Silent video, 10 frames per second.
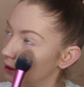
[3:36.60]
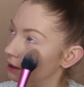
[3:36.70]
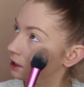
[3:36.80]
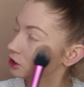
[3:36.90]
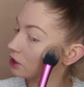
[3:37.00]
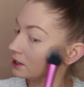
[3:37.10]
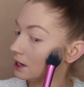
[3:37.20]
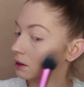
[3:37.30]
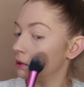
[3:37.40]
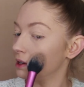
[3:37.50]
And I just drag
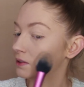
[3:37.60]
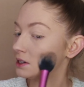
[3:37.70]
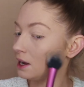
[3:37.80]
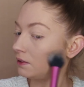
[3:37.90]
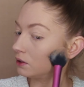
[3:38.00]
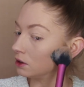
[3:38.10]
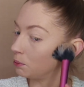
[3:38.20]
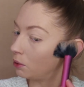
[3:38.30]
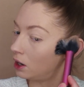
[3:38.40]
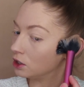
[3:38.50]
down whatever's left on the
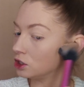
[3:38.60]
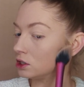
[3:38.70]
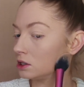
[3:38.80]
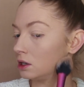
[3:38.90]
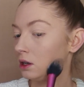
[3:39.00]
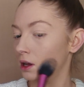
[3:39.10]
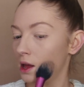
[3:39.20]
brush just to